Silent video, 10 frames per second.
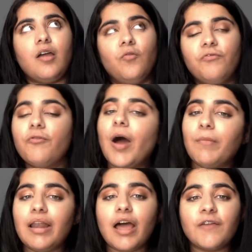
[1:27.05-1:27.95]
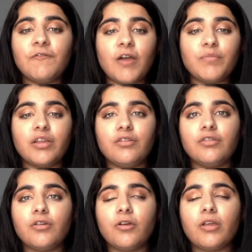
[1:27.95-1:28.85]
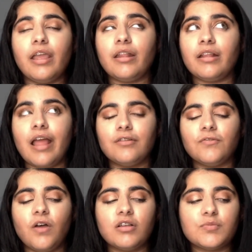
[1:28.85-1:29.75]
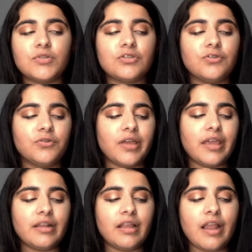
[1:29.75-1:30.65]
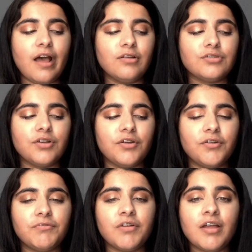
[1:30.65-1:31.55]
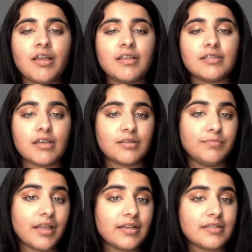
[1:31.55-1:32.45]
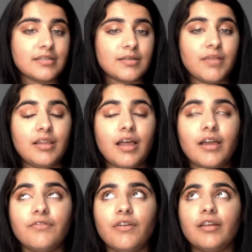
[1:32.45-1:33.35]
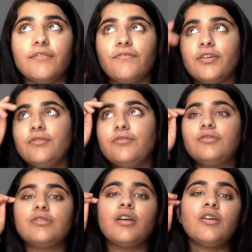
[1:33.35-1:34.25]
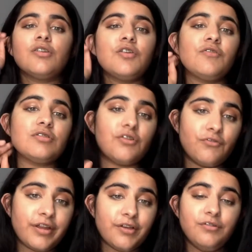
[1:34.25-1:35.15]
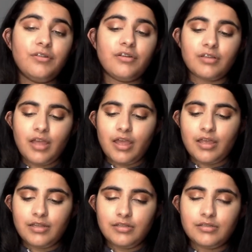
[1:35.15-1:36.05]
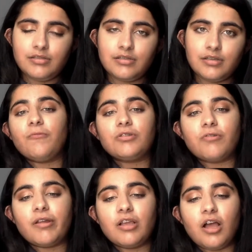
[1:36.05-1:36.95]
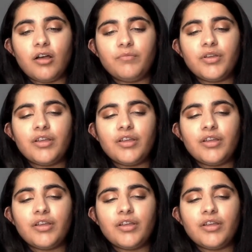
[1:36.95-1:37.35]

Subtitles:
throughout my life I've been in and out of hospital, in and out of certain places in my life, and it feels surreal. And when I was growing up,